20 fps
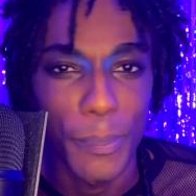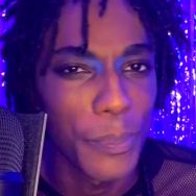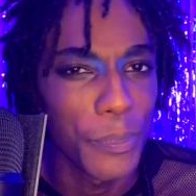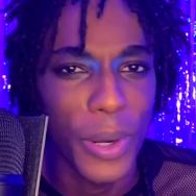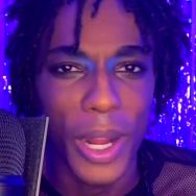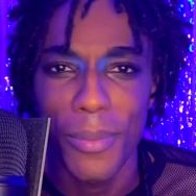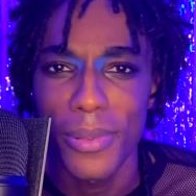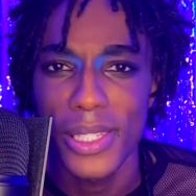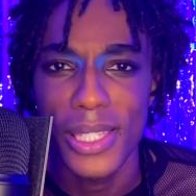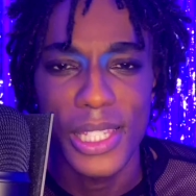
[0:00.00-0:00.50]

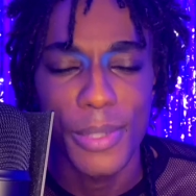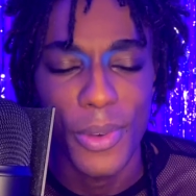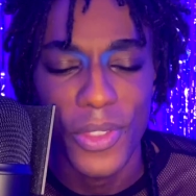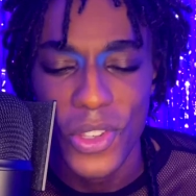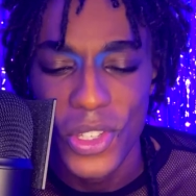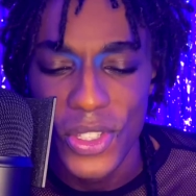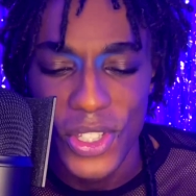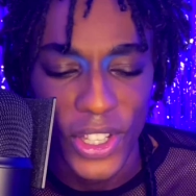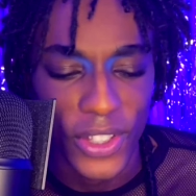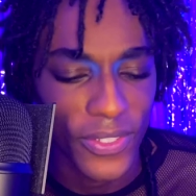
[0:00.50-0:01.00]
probably some other
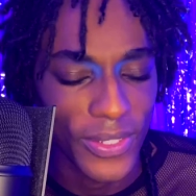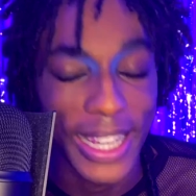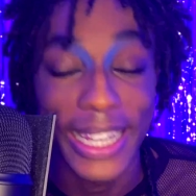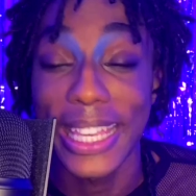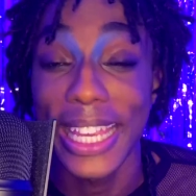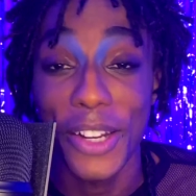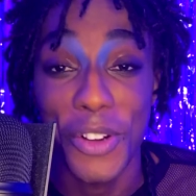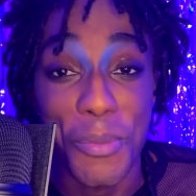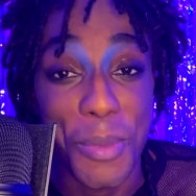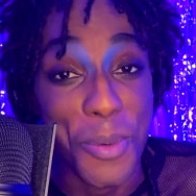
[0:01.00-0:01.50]
stuff, I
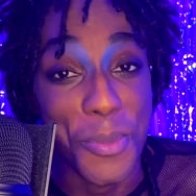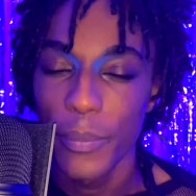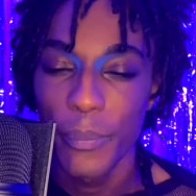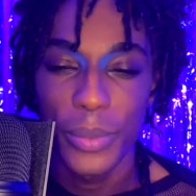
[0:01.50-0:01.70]
can't remember,